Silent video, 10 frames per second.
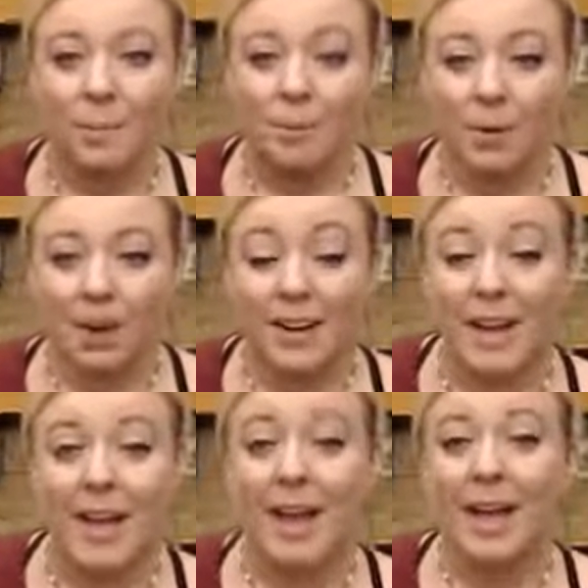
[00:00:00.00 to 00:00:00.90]
Bread
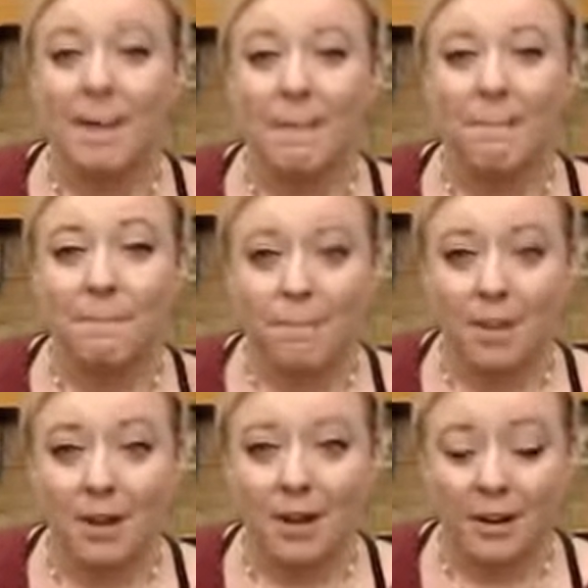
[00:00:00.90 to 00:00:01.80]
and
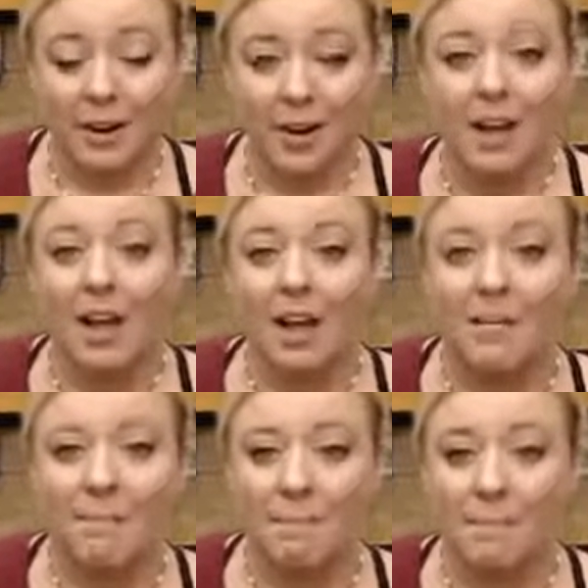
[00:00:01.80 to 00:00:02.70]
butter,
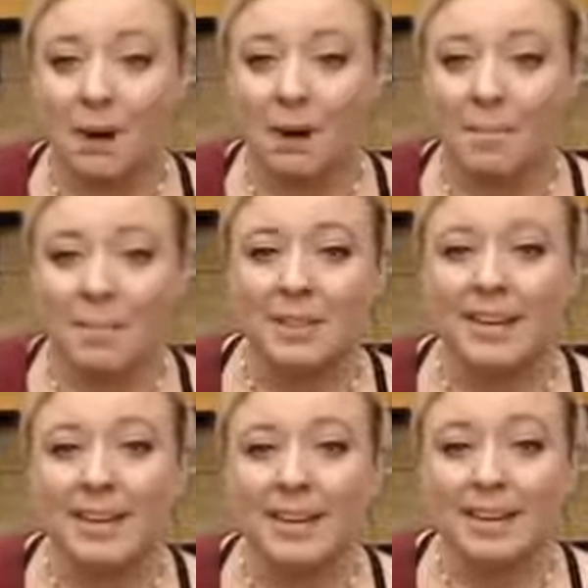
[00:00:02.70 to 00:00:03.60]

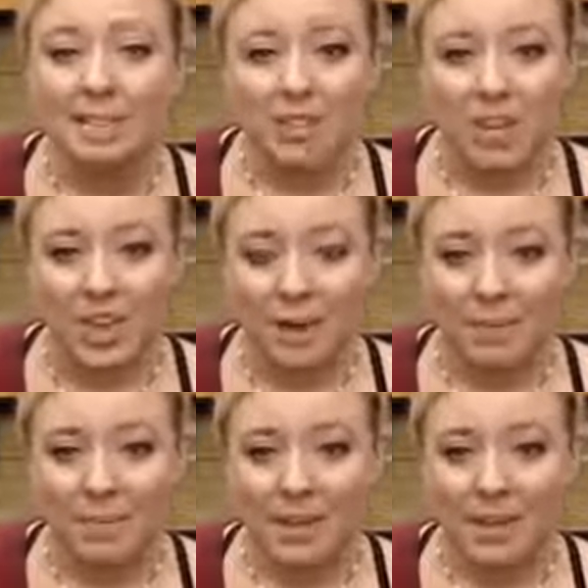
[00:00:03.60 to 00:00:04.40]
marmalade and jam.